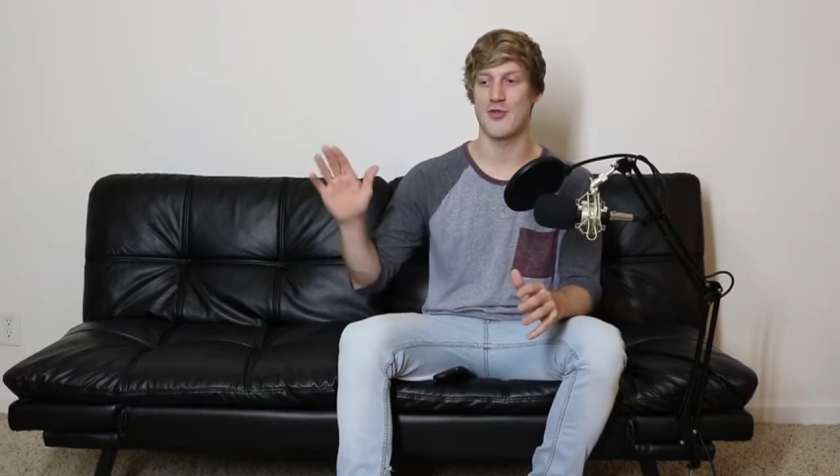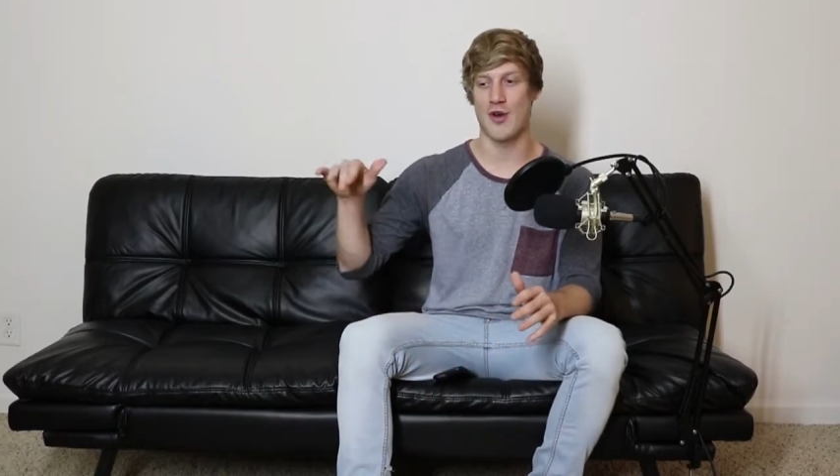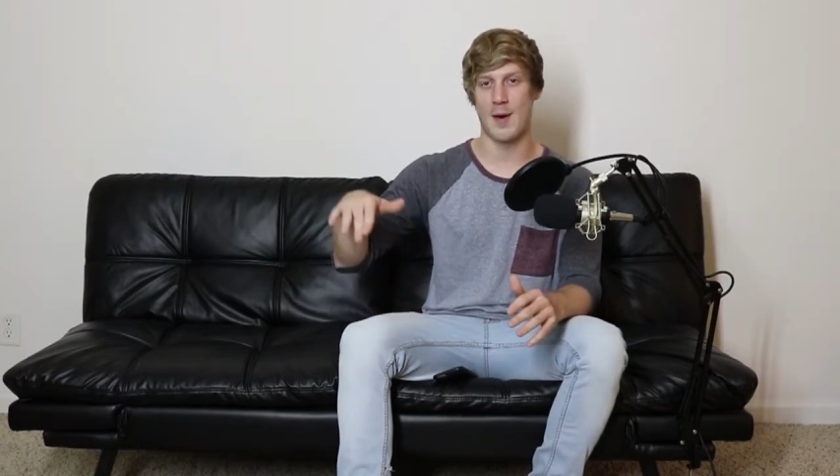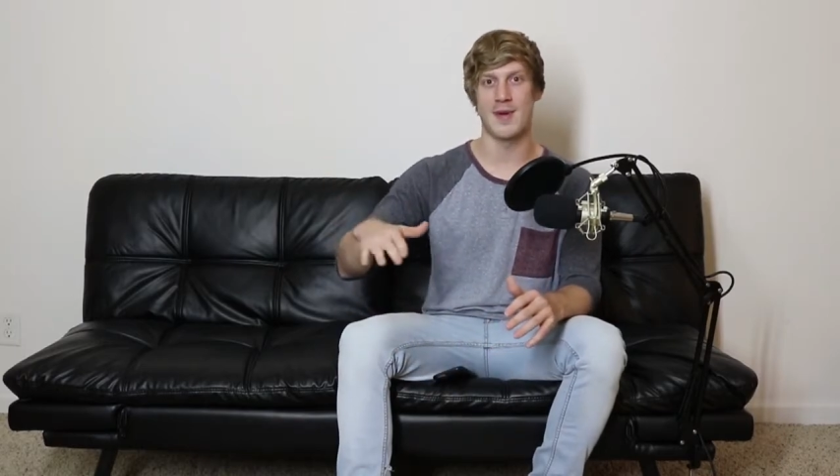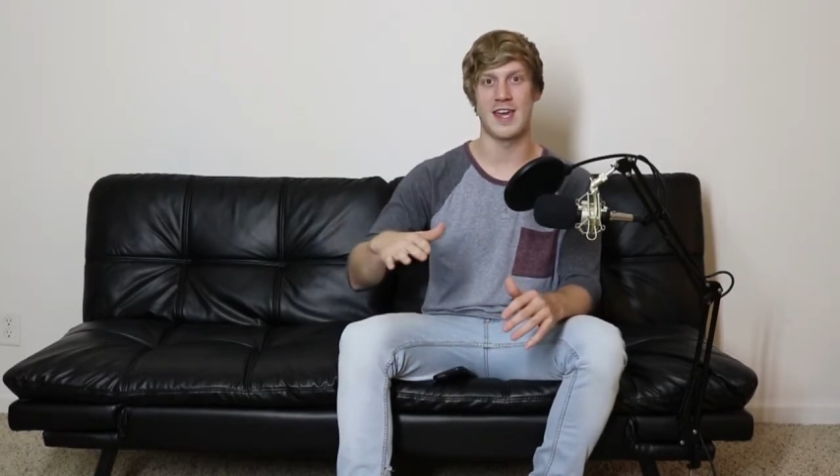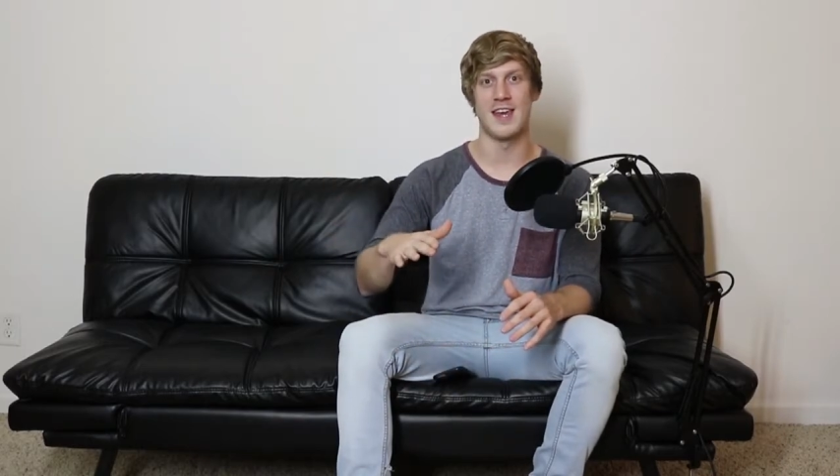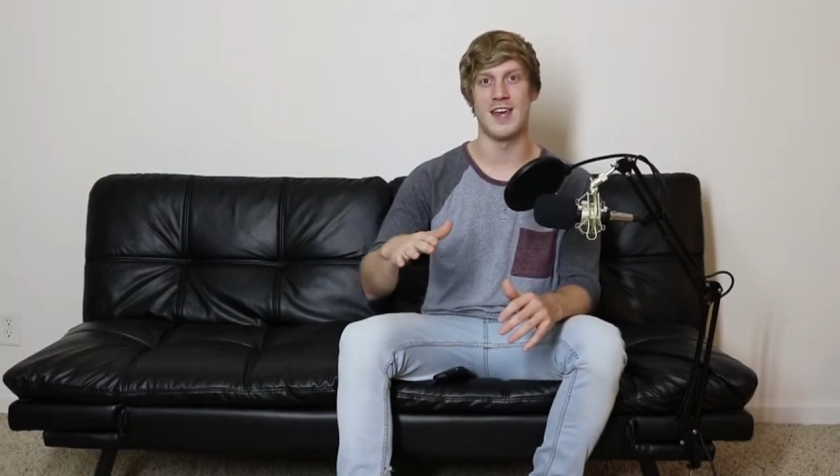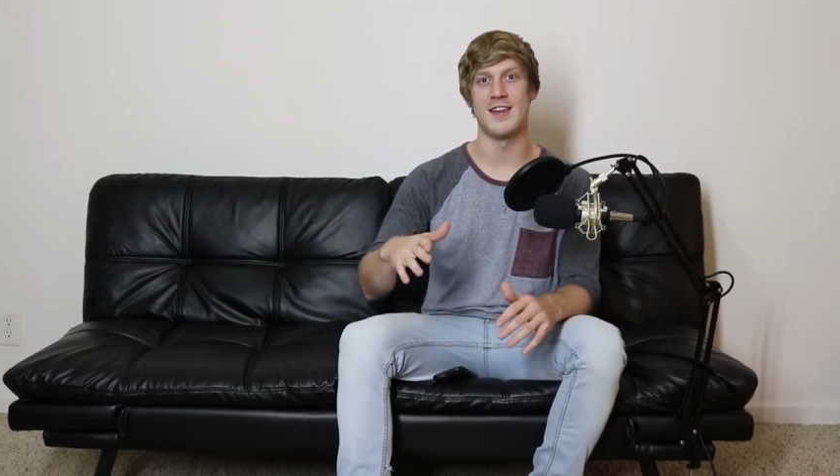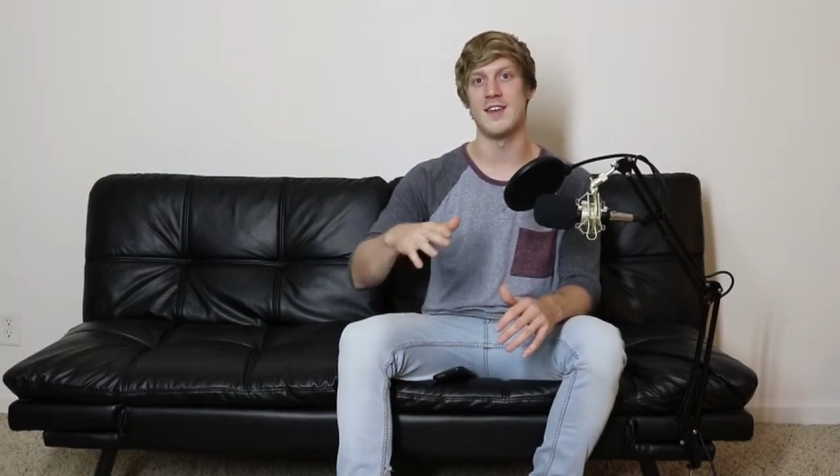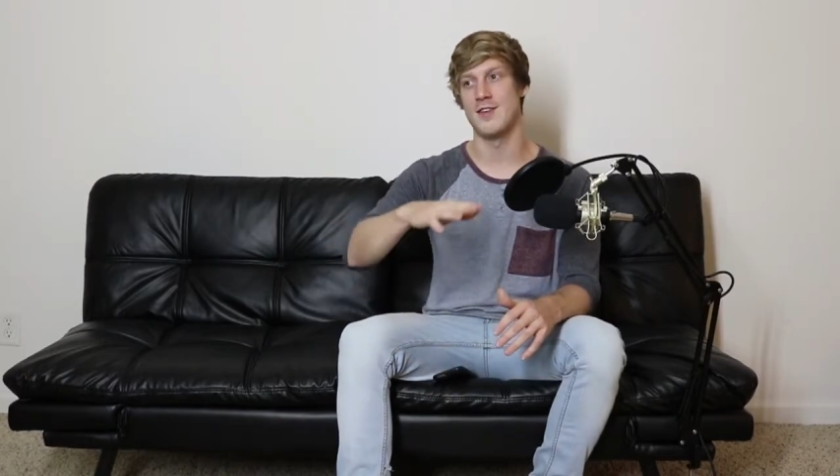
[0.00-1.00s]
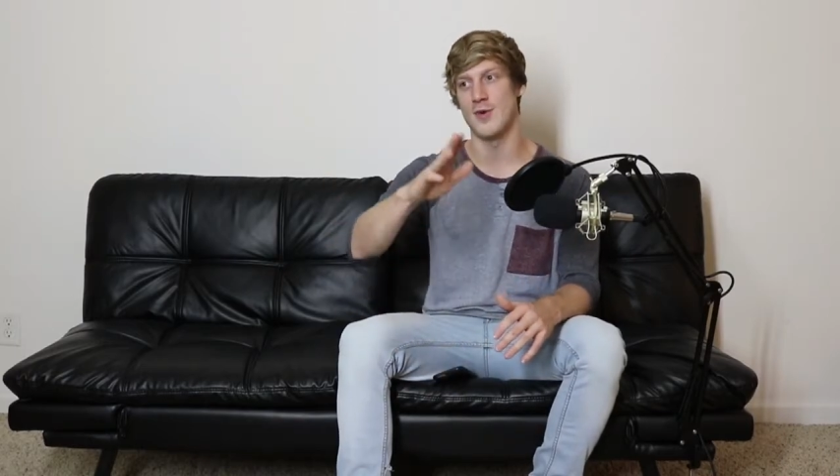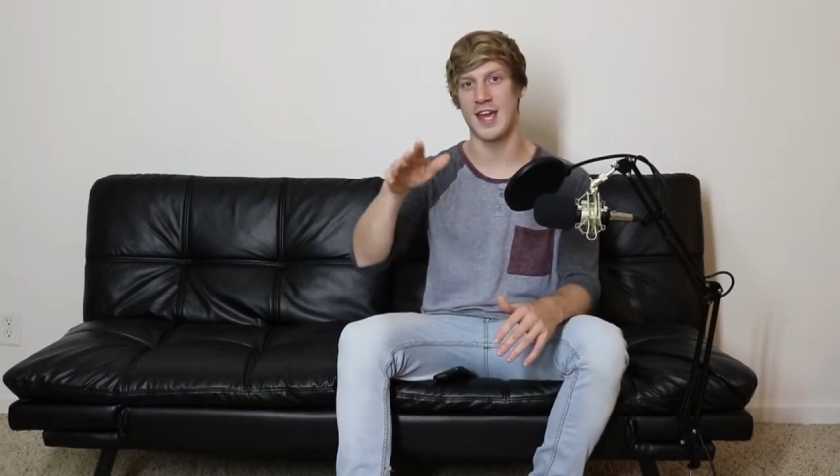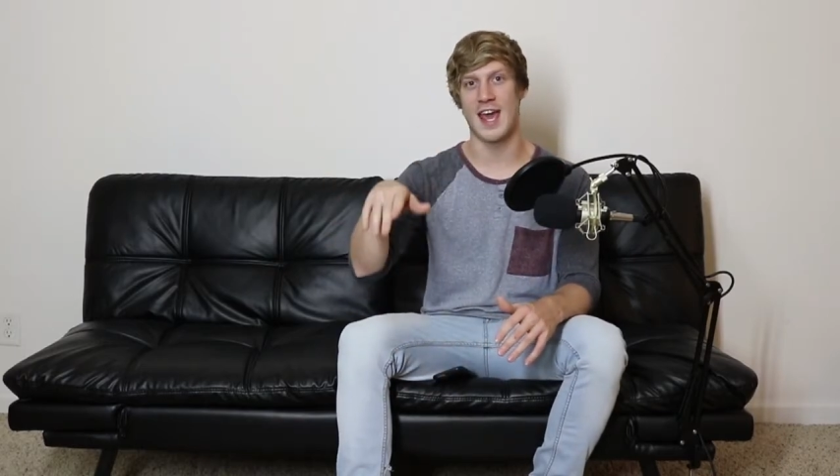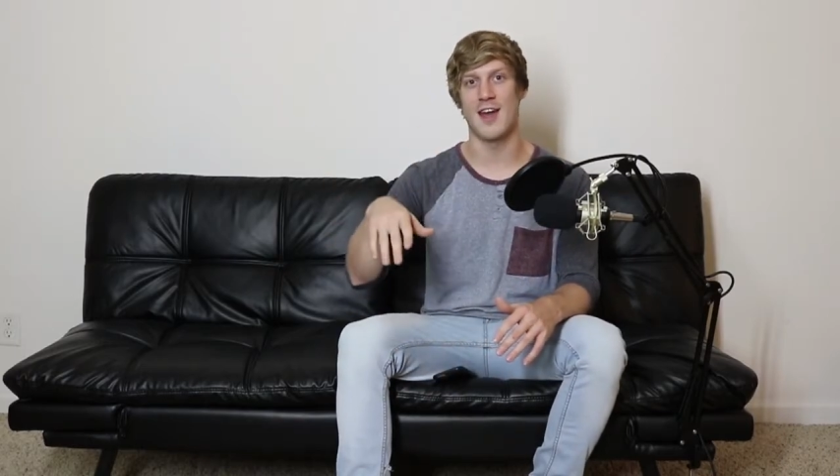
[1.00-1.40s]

dropping in and doing